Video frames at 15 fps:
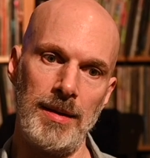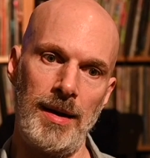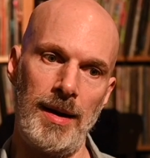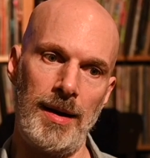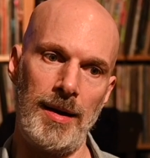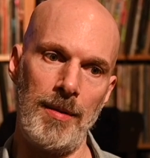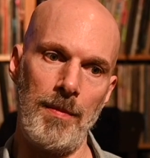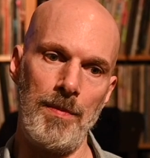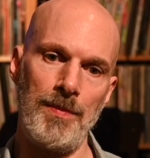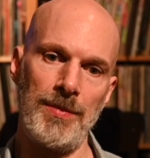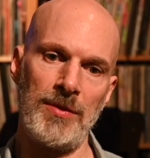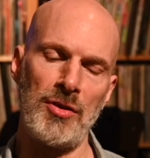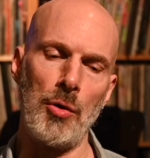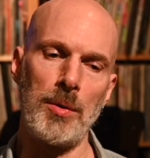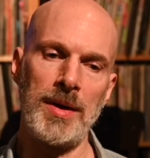Um,
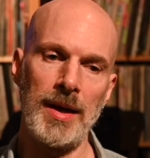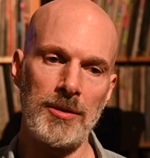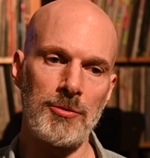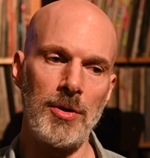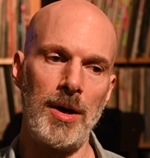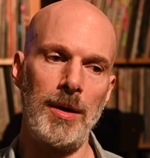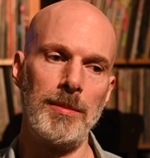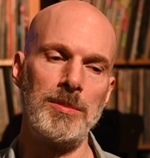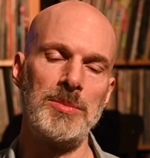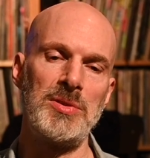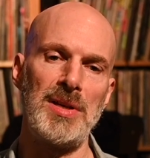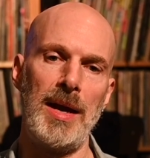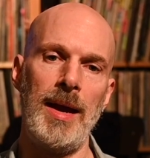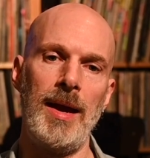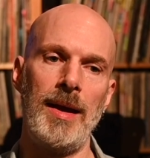so kick
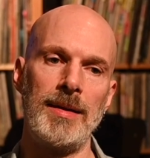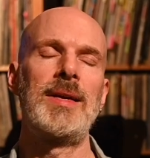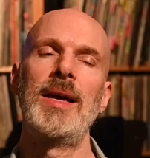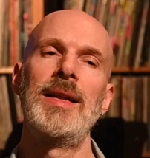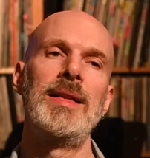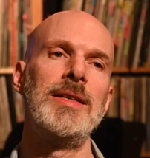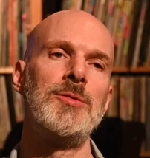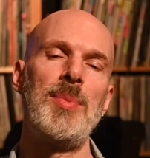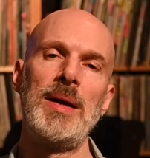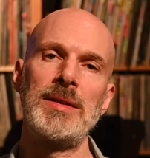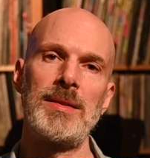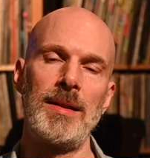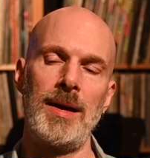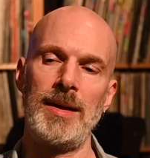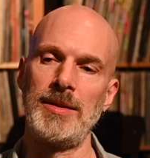drums and Geddy Lee's
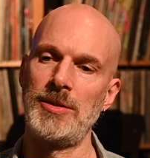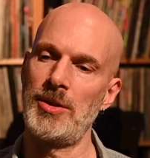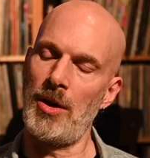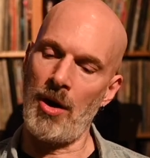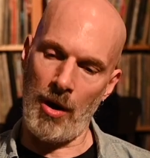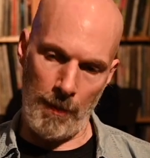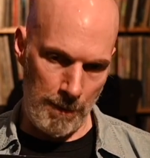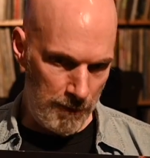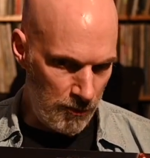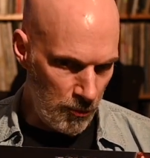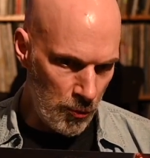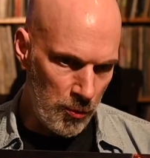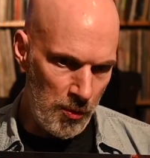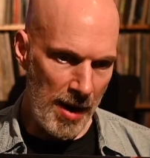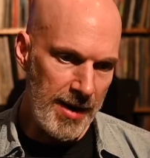bass lines are
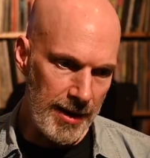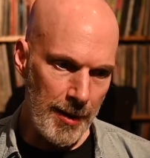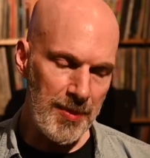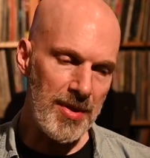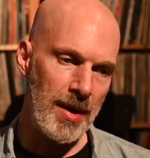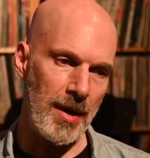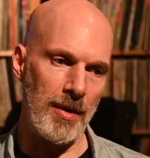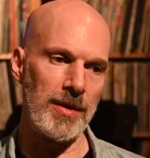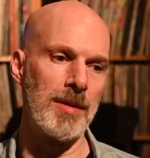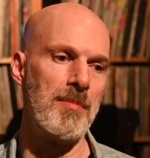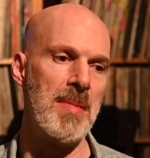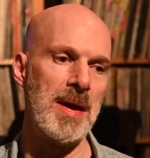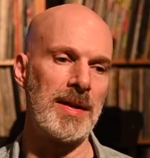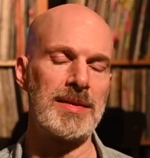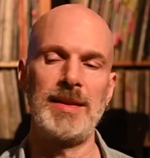right up there in the
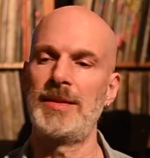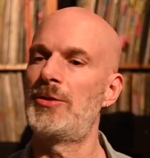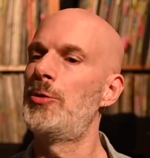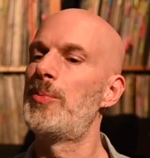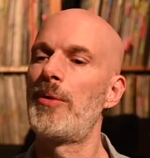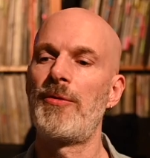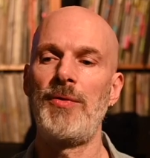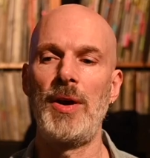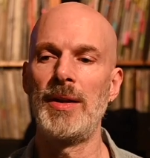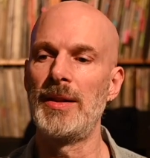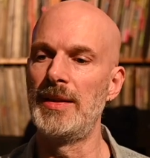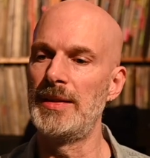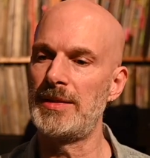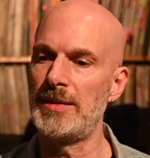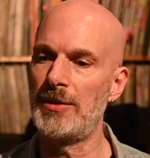mix. Super fun
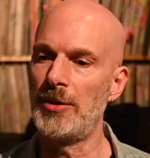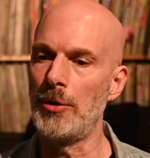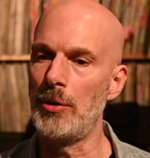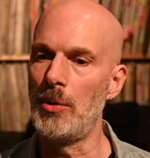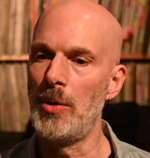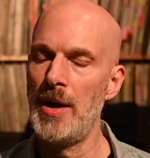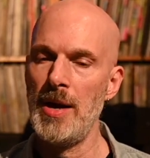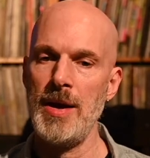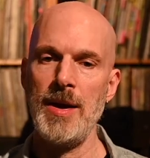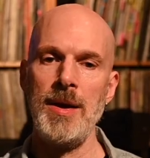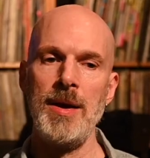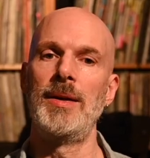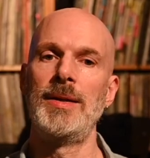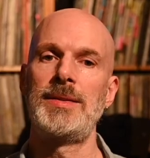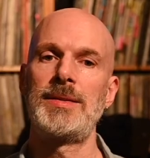to listen to
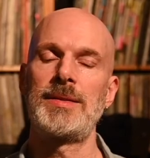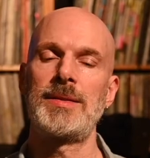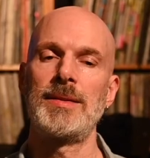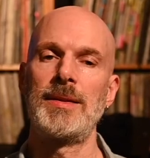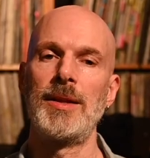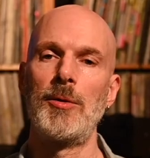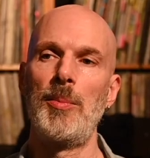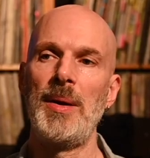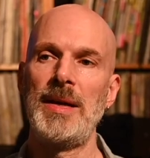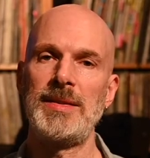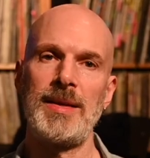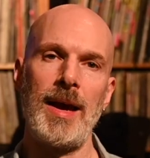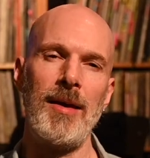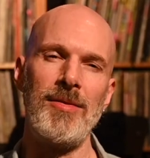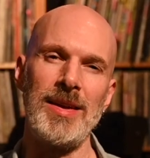it's a little
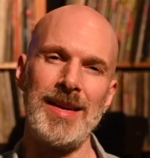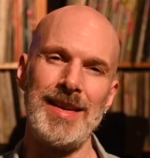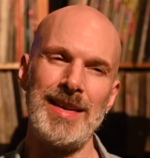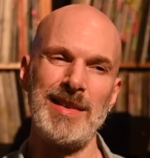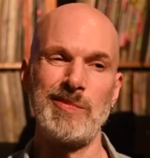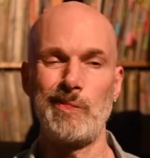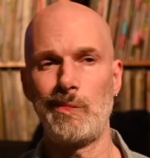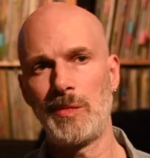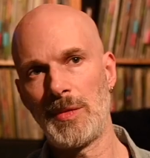bass heavy.